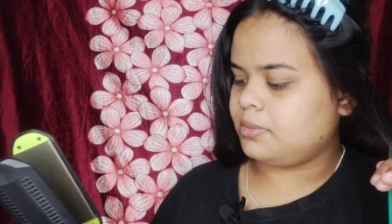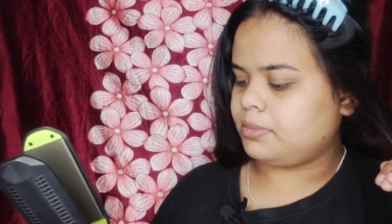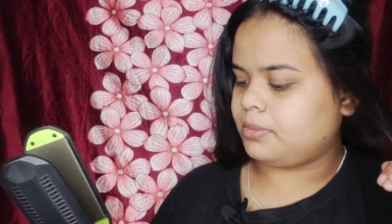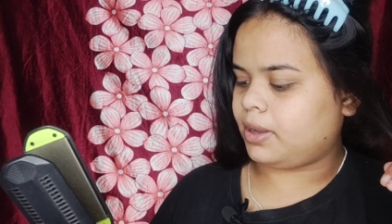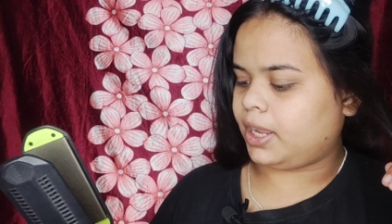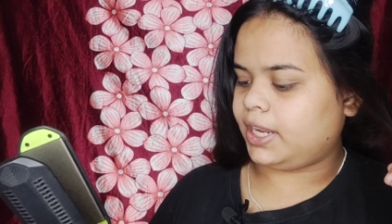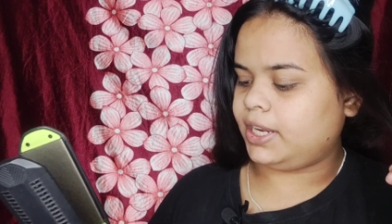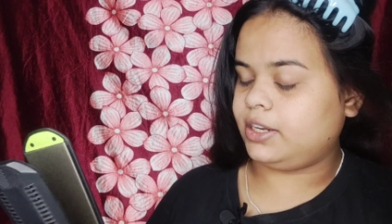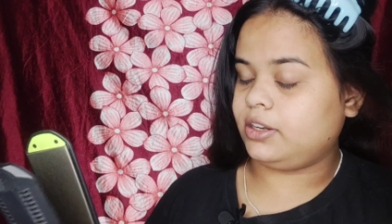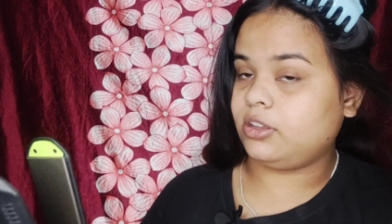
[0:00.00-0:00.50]

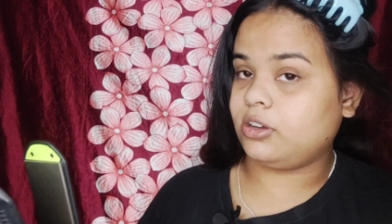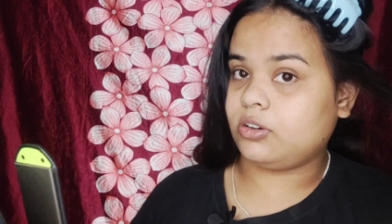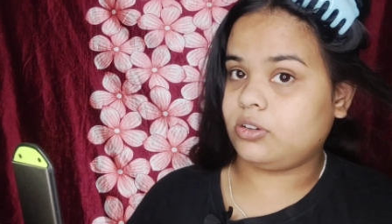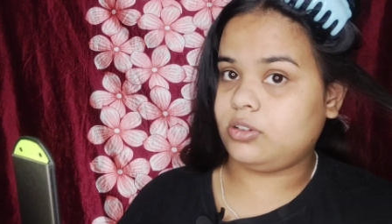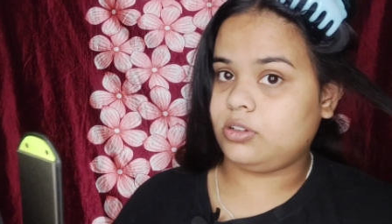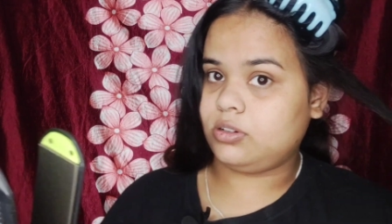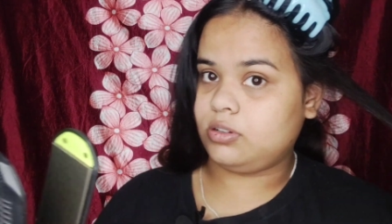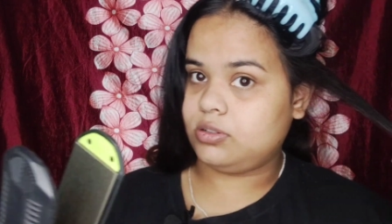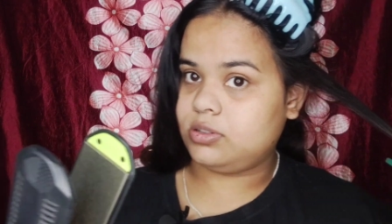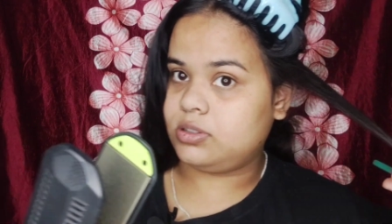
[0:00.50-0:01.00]
mind your
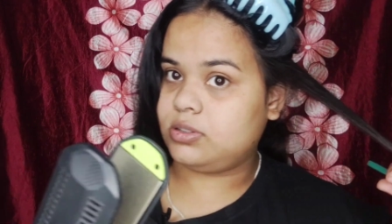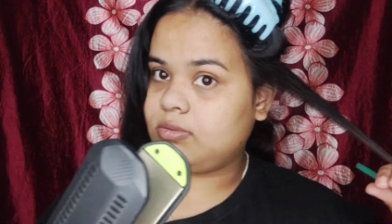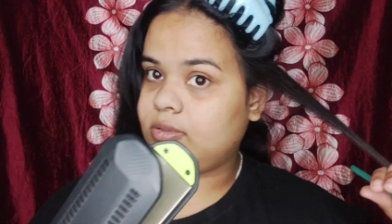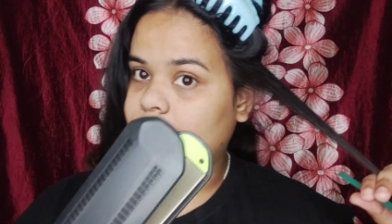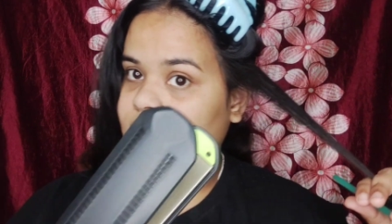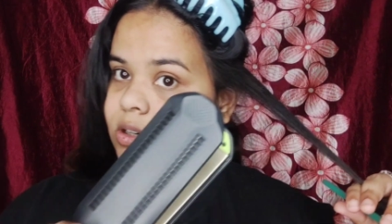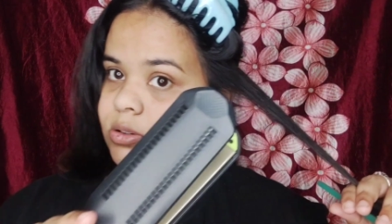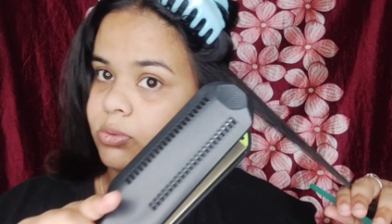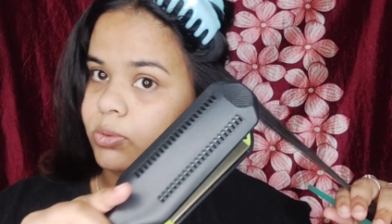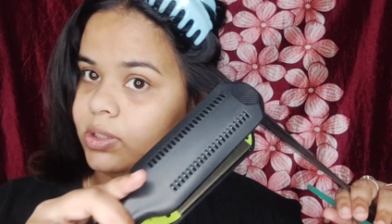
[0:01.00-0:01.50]
ears
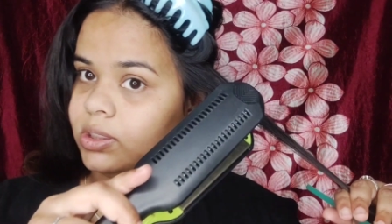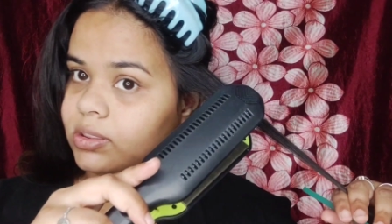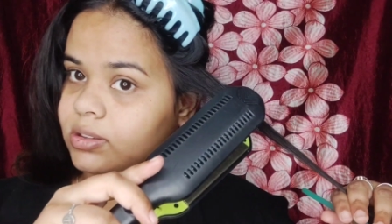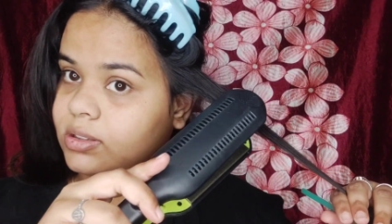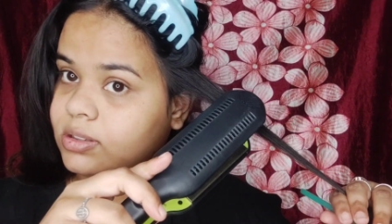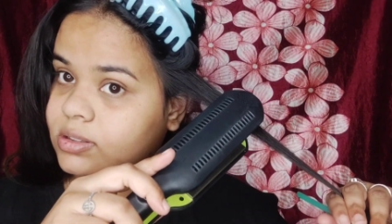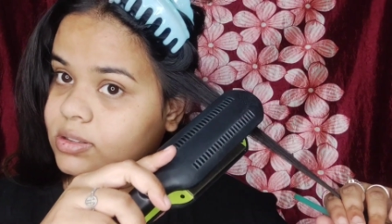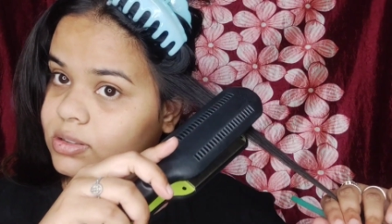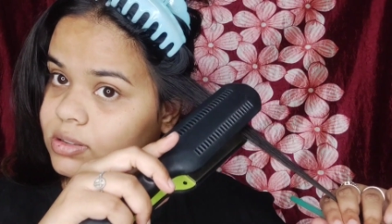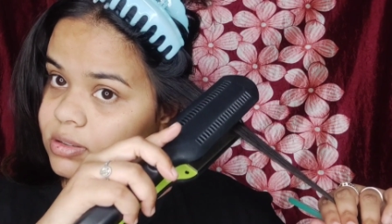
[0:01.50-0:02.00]
while doing
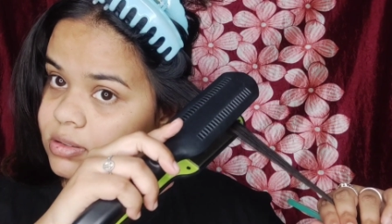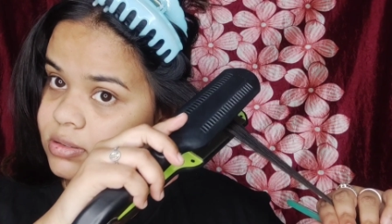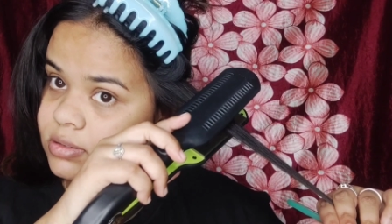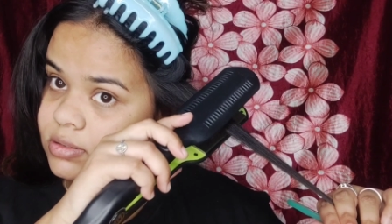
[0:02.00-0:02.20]
this.